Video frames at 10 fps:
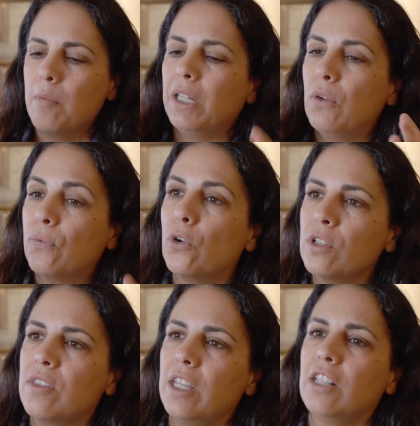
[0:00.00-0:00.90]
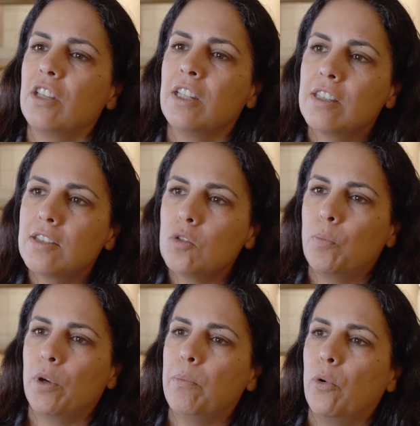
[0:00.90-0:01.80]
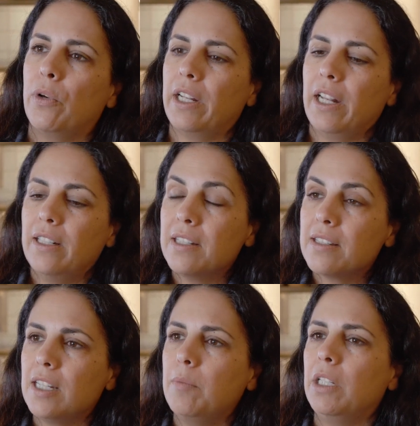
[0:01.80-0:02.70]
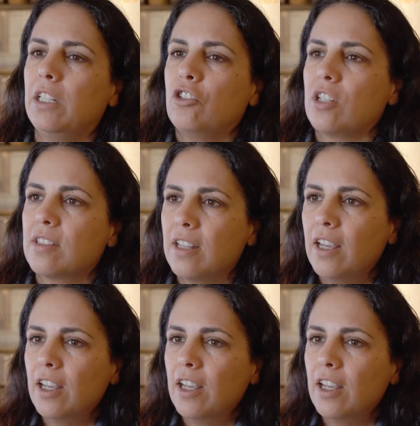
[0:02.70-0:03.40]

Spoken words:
But the first thing, it's super important. And the steaming is just